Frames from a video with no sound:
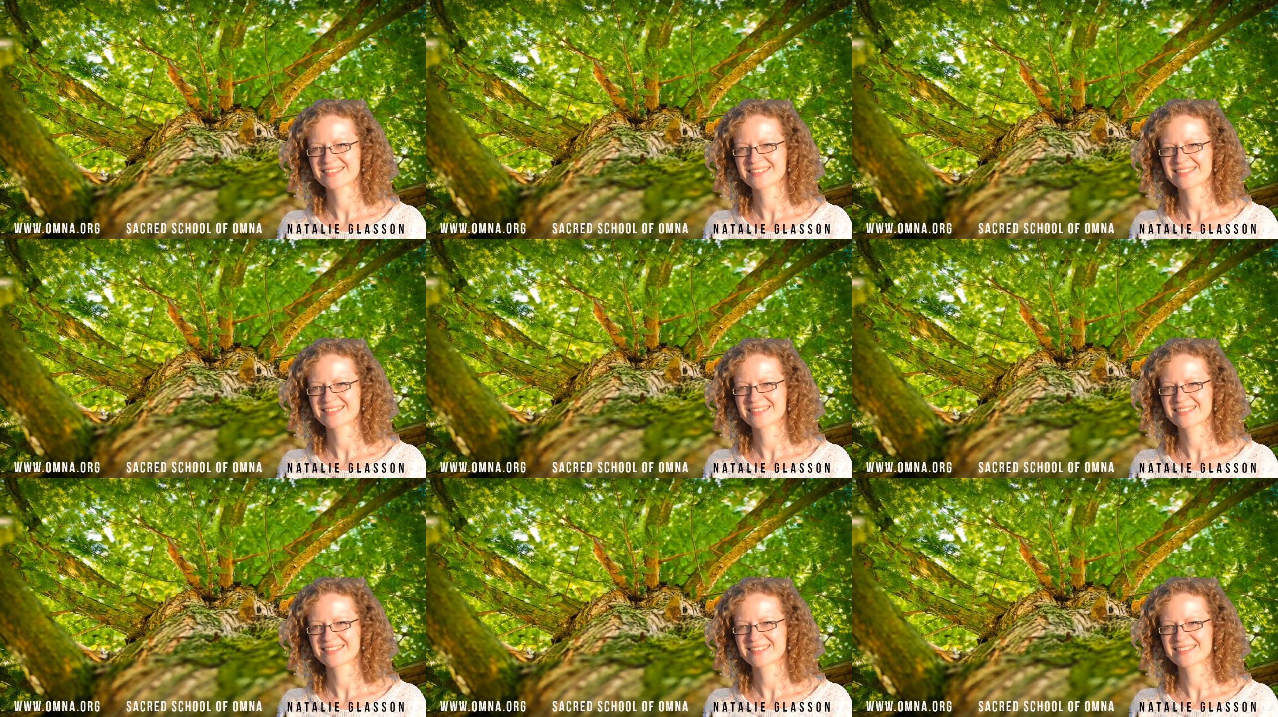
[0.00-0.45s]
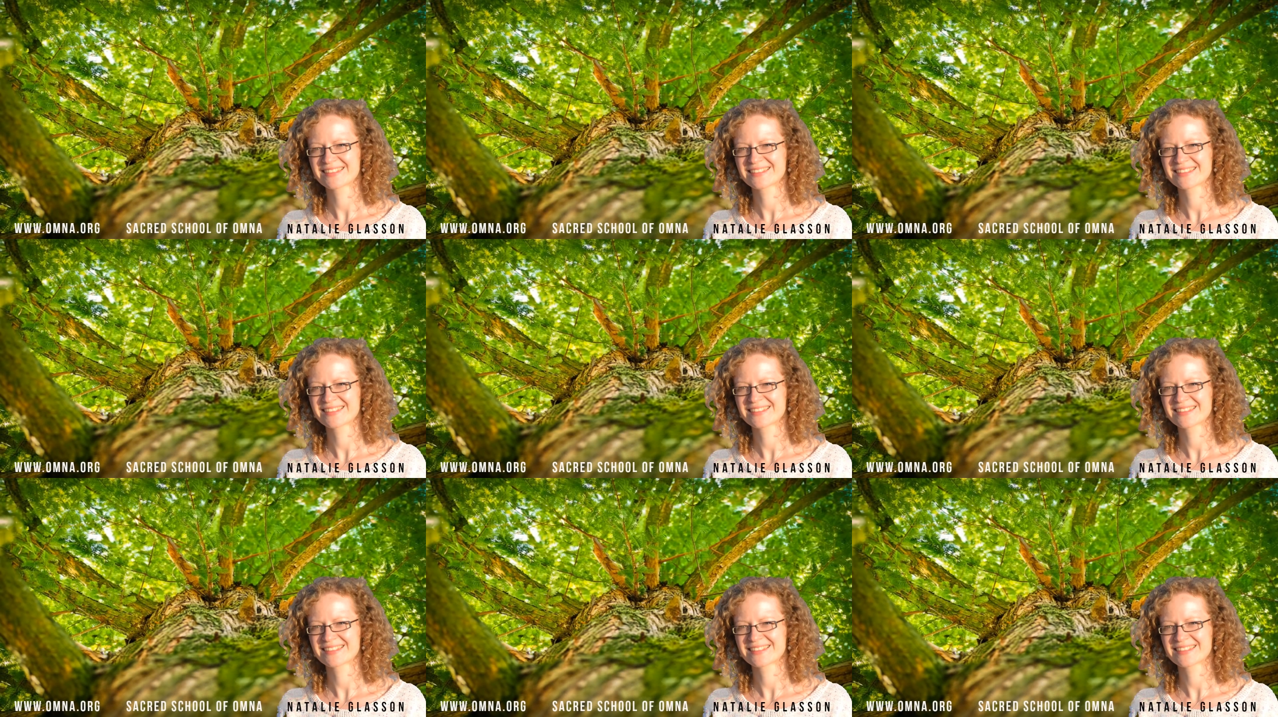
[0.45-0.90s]

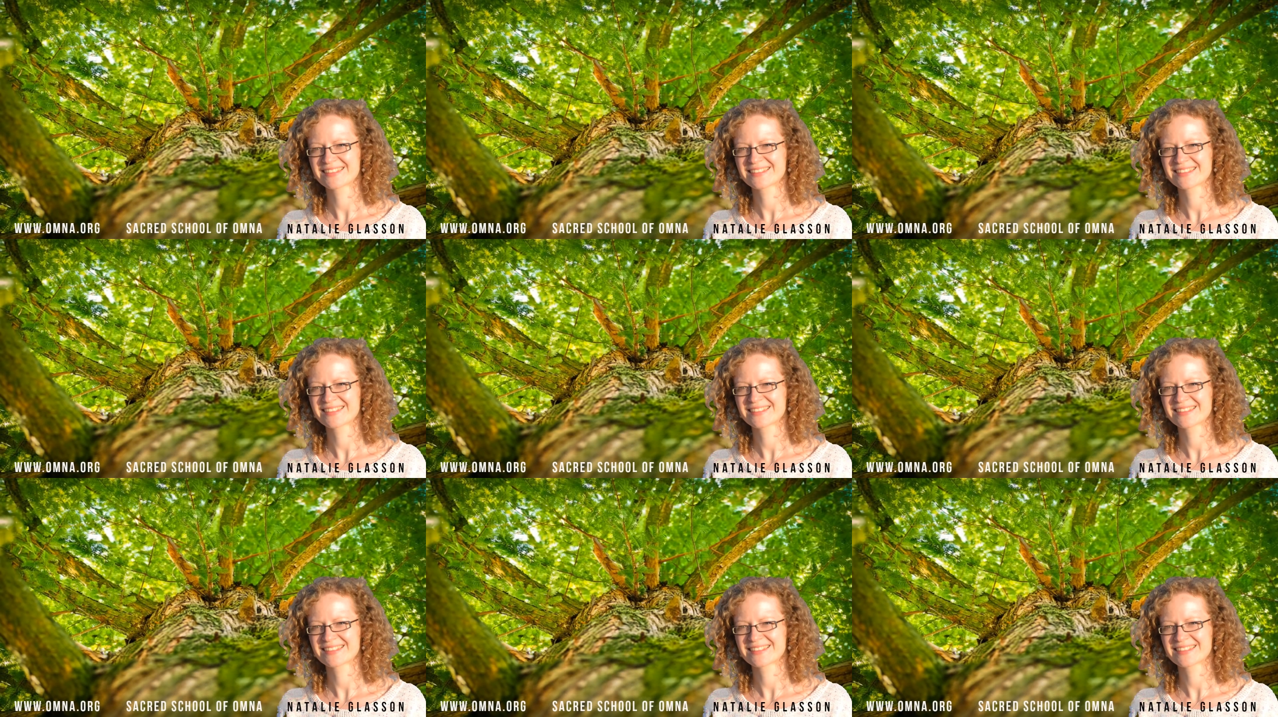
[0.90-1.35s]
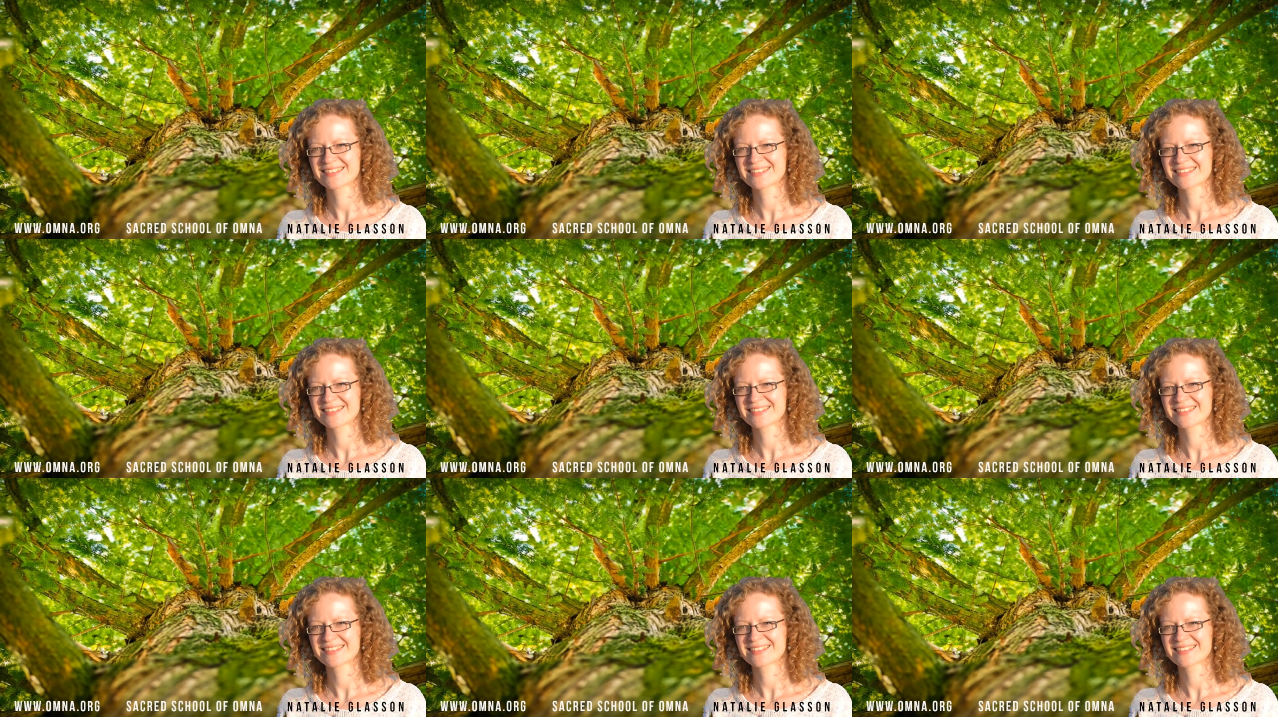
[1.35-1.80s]

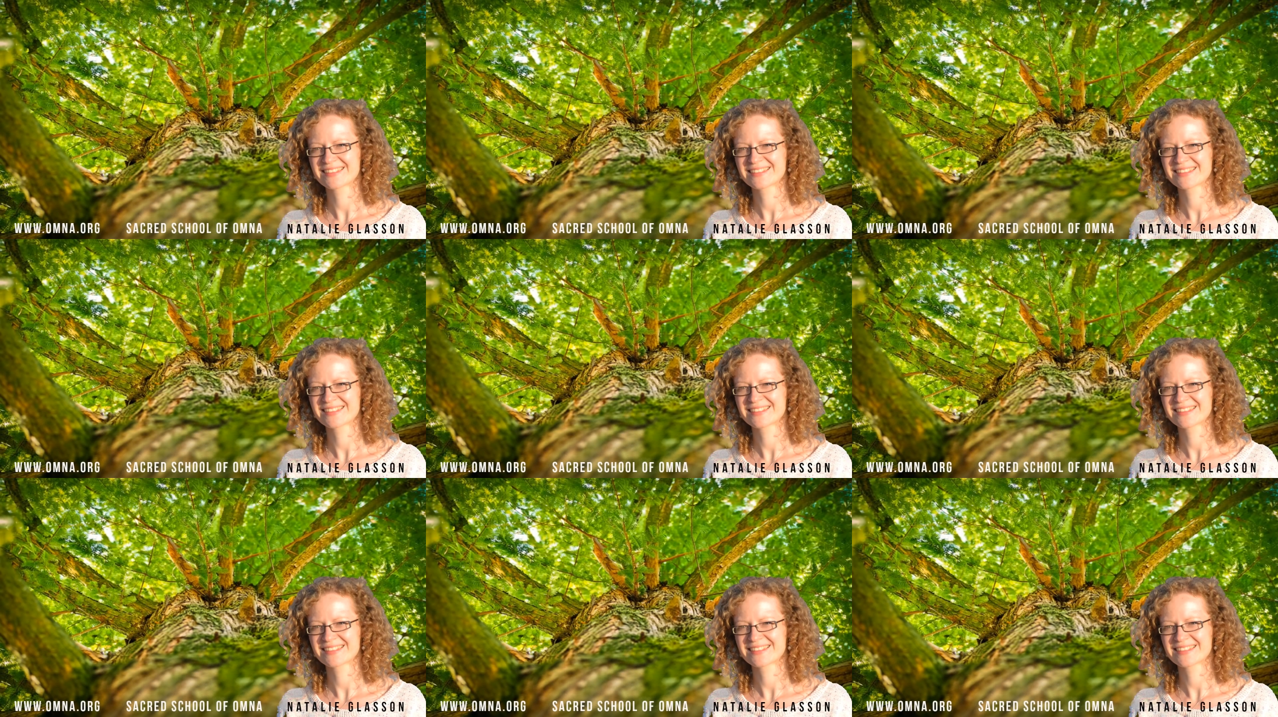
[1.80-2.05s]
Nothing is said.